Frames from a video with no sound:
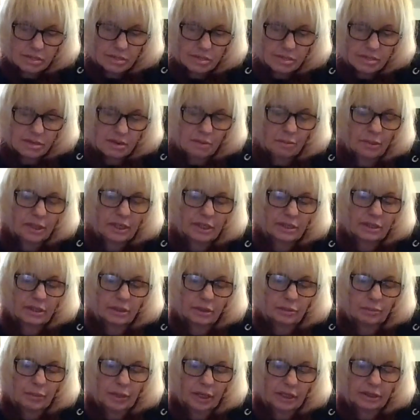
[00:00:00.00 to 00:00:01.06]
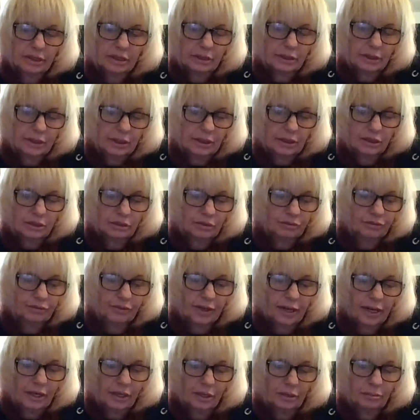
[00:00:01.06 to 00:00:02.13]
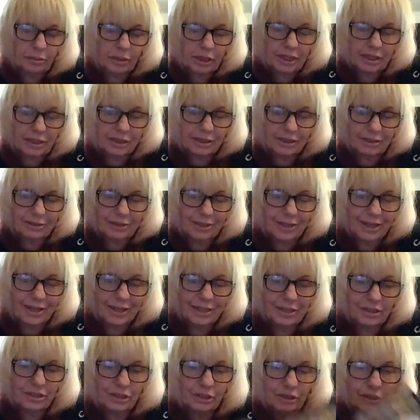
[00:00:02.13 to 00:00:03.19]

Somebody's expecting to get you fired because they're lying to